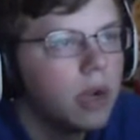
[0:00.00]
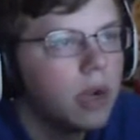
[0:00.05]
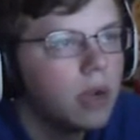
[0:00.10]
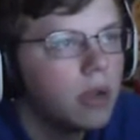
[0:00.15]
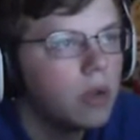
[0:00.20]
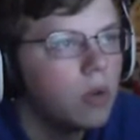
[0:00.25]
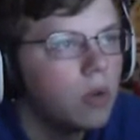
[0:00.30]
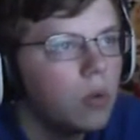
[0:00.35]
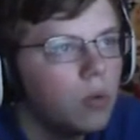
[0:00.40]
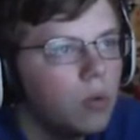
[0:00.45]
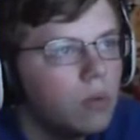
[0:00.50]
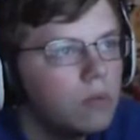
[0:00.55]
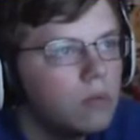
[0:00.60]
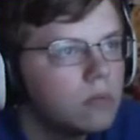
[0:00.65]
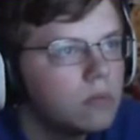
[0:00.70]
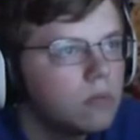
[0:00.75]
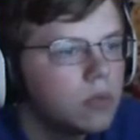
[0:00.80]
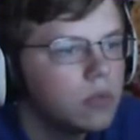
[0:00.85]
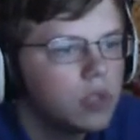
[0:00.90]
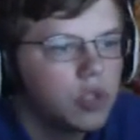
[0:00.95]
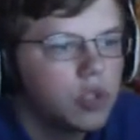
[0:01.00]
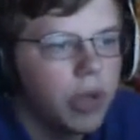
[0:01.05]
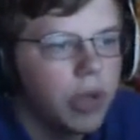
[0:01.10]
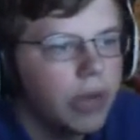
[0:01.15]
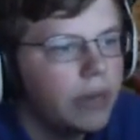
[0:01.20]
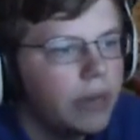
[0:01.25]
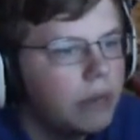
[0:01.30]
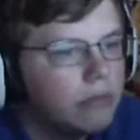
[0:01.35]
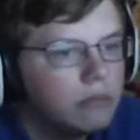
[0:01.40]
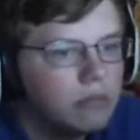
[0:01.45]
Alright, cool.
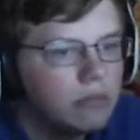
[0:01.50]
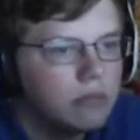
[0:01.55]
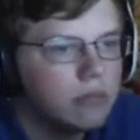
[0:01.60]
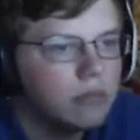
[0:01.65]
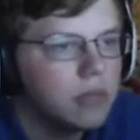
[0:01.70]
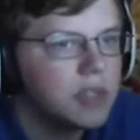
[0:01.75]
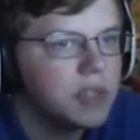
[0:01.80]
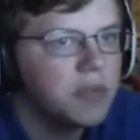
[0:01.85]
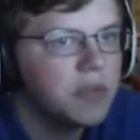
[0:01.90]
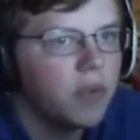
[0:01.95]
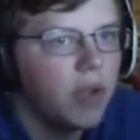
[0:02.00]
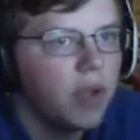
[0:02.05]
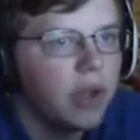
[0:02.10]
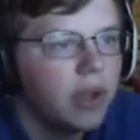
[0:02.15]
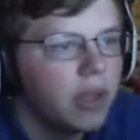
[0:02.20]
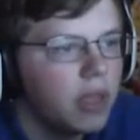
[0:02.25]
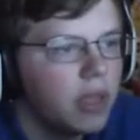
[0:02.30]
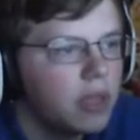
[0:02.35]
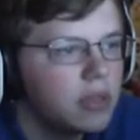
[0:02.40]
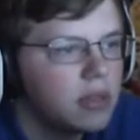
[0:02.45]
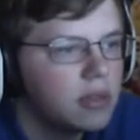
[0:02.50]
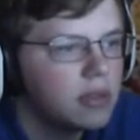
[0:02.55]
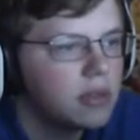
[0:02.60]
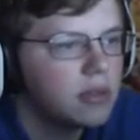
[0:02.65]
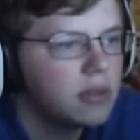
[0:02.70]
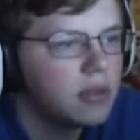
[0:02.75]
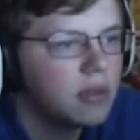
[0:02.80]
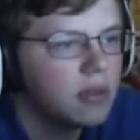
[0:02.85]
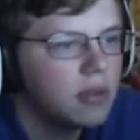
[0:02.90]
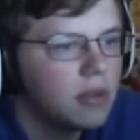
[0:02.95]
Traded. It's fine, I guess.
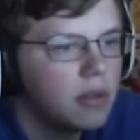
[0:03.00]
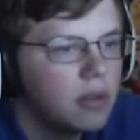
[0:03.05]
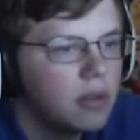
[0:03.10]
